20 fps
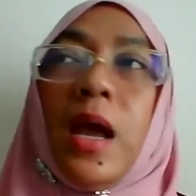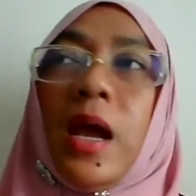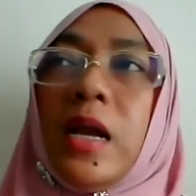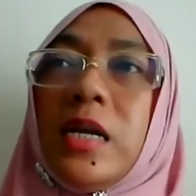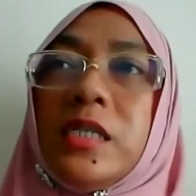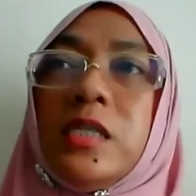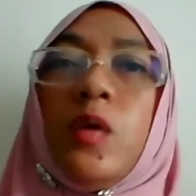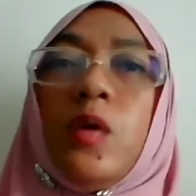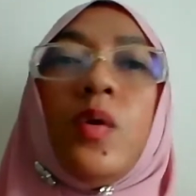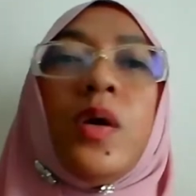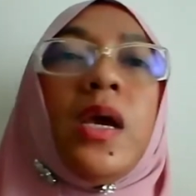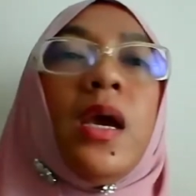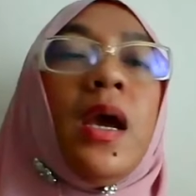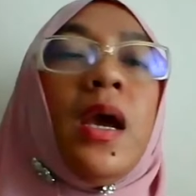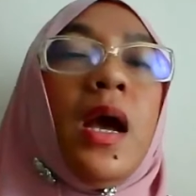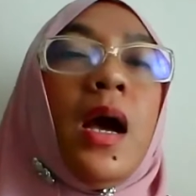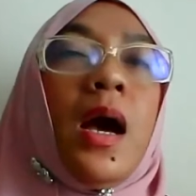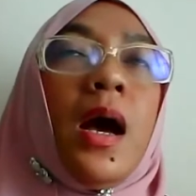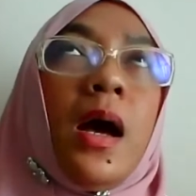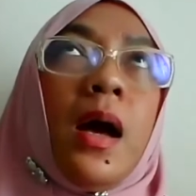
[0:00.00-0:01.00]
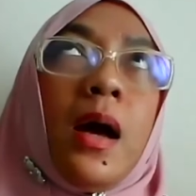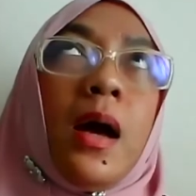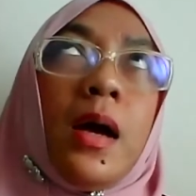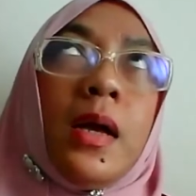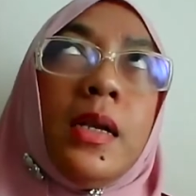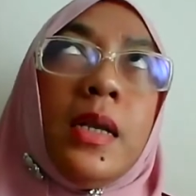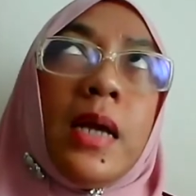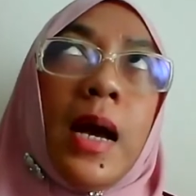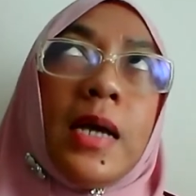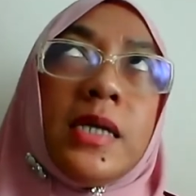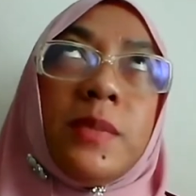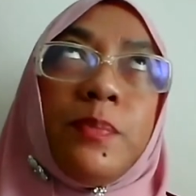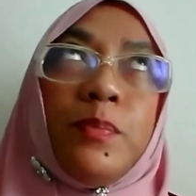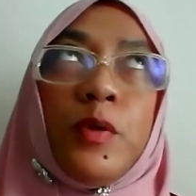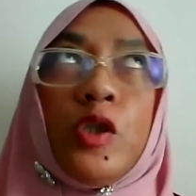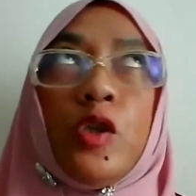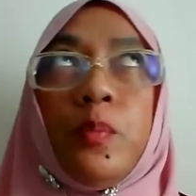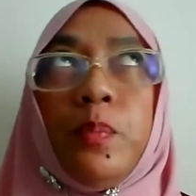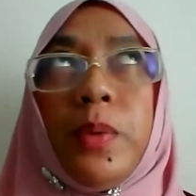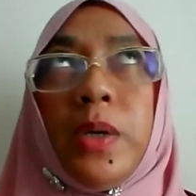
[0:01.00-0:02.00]
And they say, okay, uh, I'm
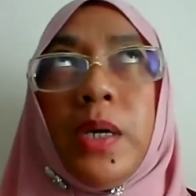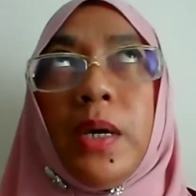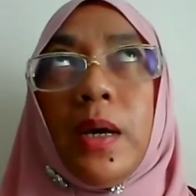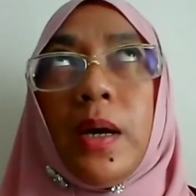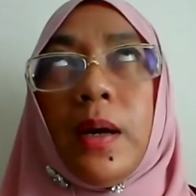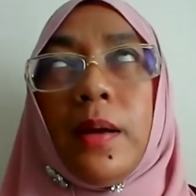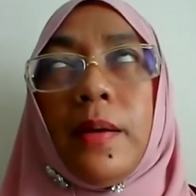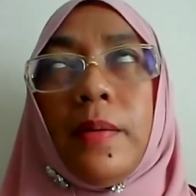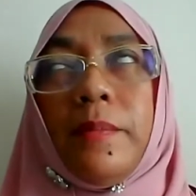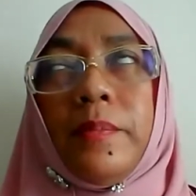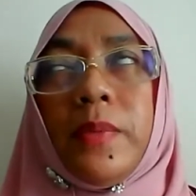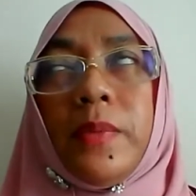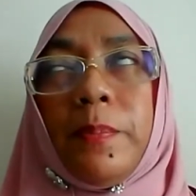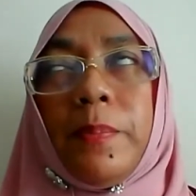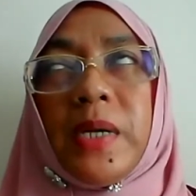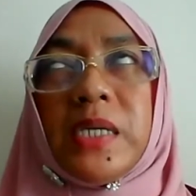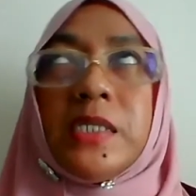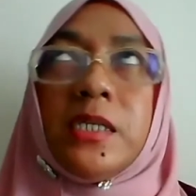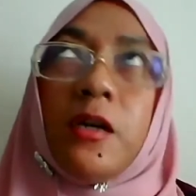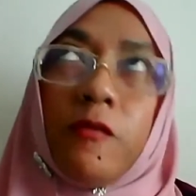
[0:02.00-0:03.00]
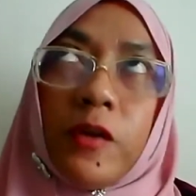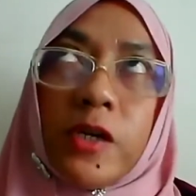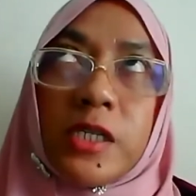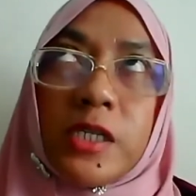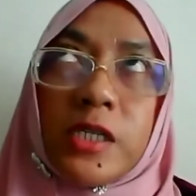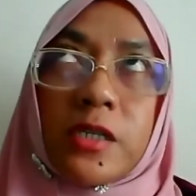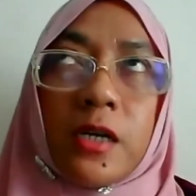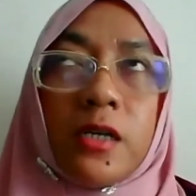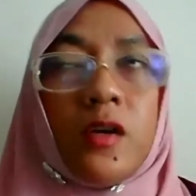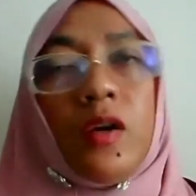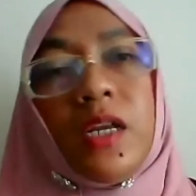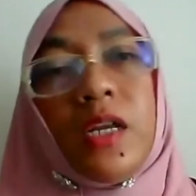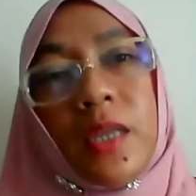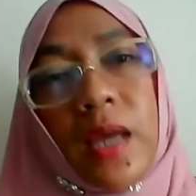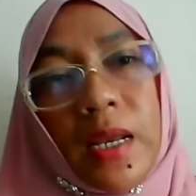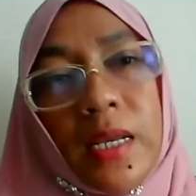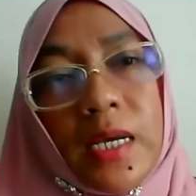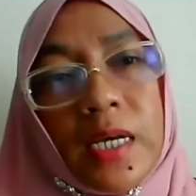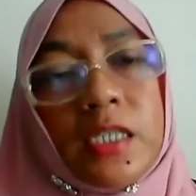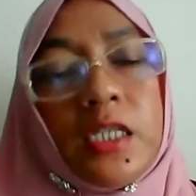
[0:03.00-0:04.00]
supposed to be um, the president for this country only
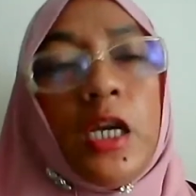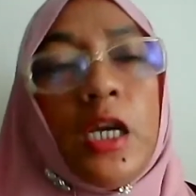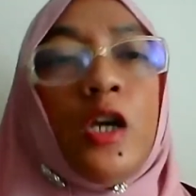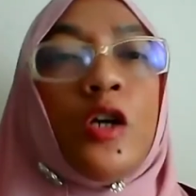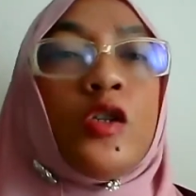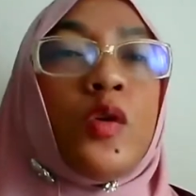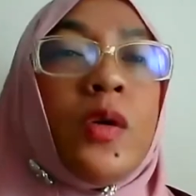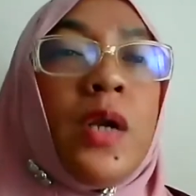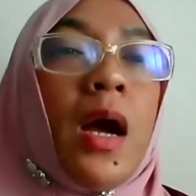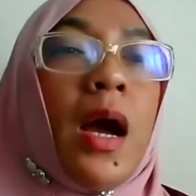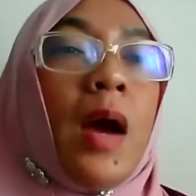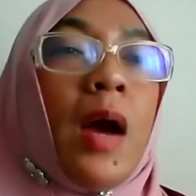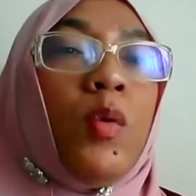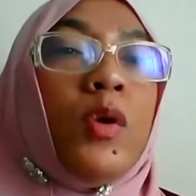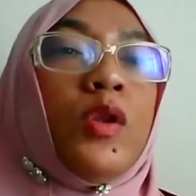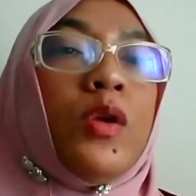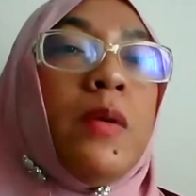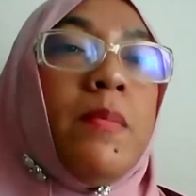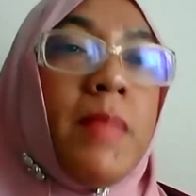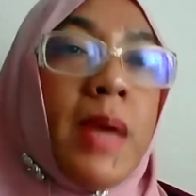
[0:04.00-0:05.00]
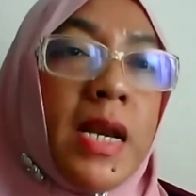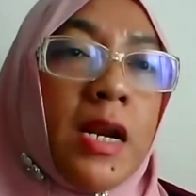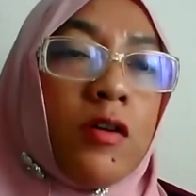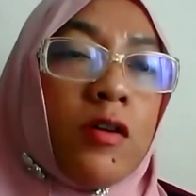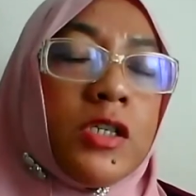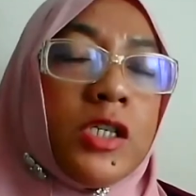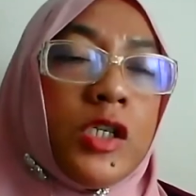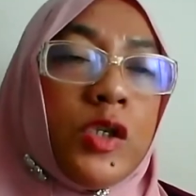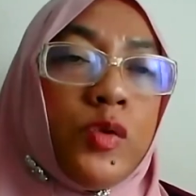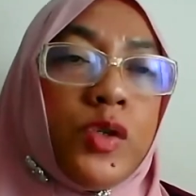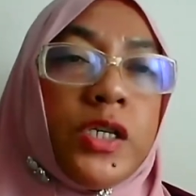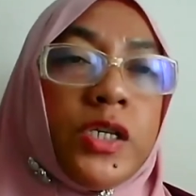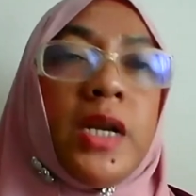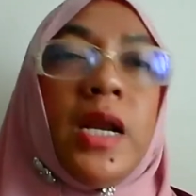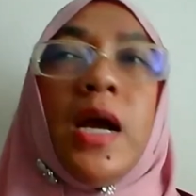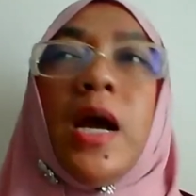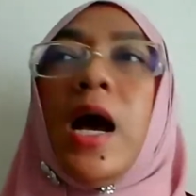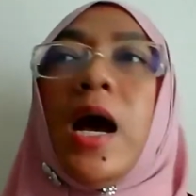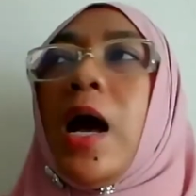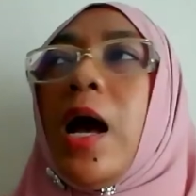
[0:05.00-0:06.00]
10 years. So now I want to amend the
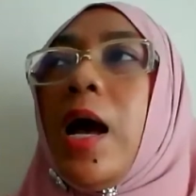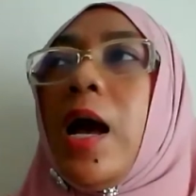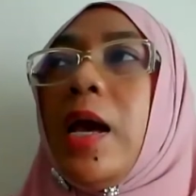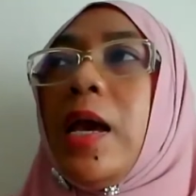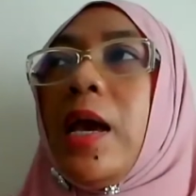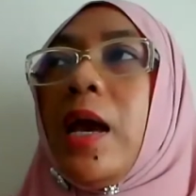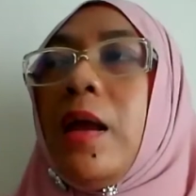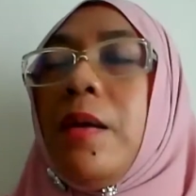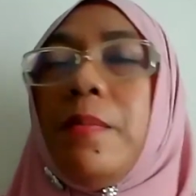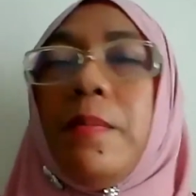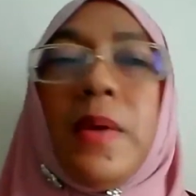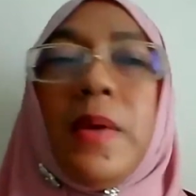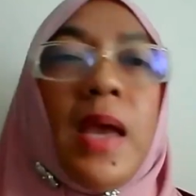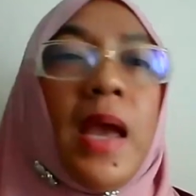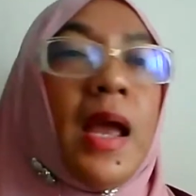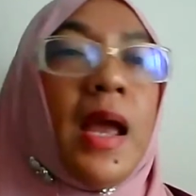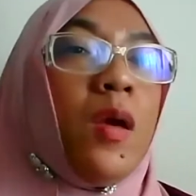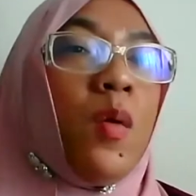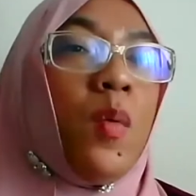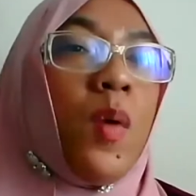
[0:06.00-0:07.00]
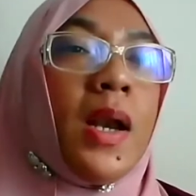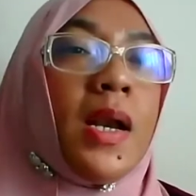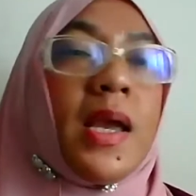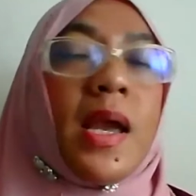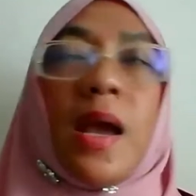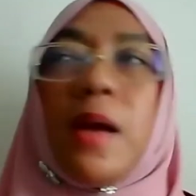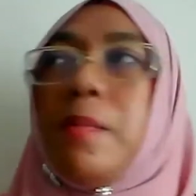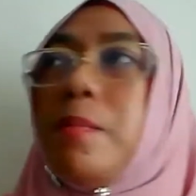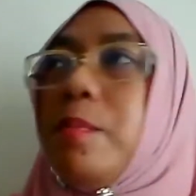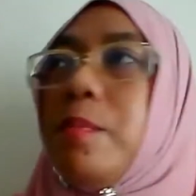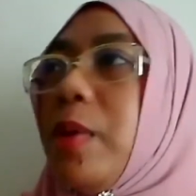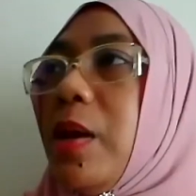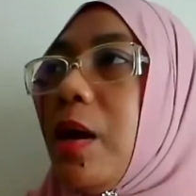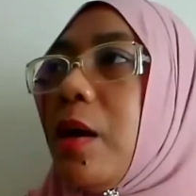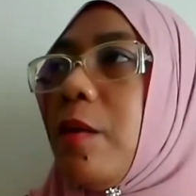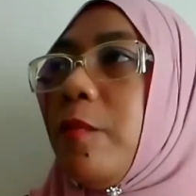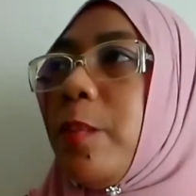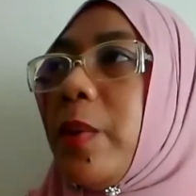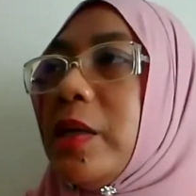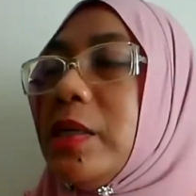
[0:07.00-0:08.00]
constitution. I can be, anyone can
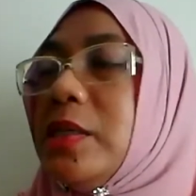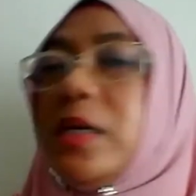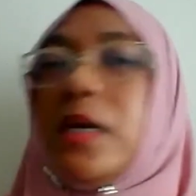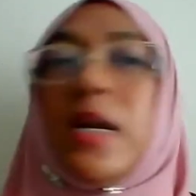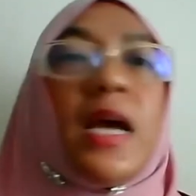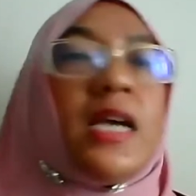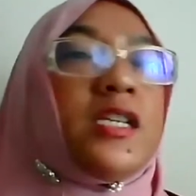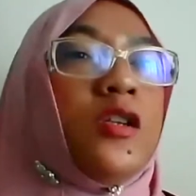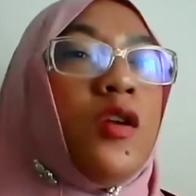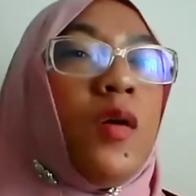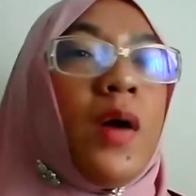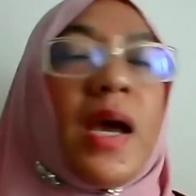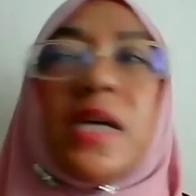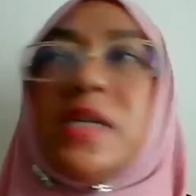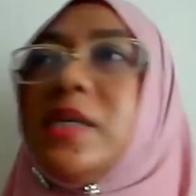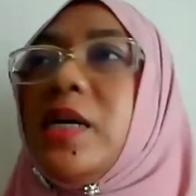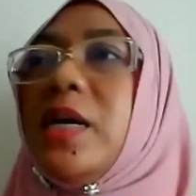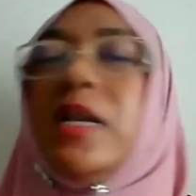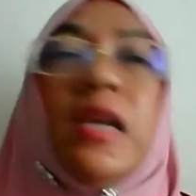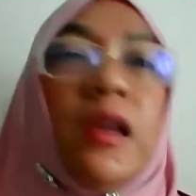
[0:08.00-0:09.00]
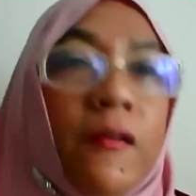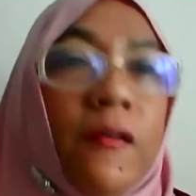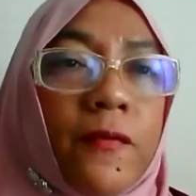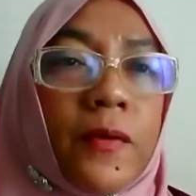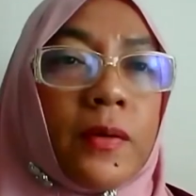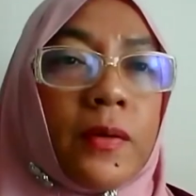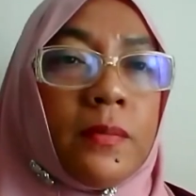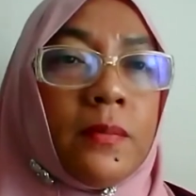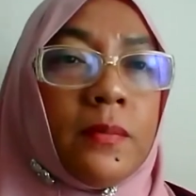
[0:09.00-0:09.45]
be a president as long as they live.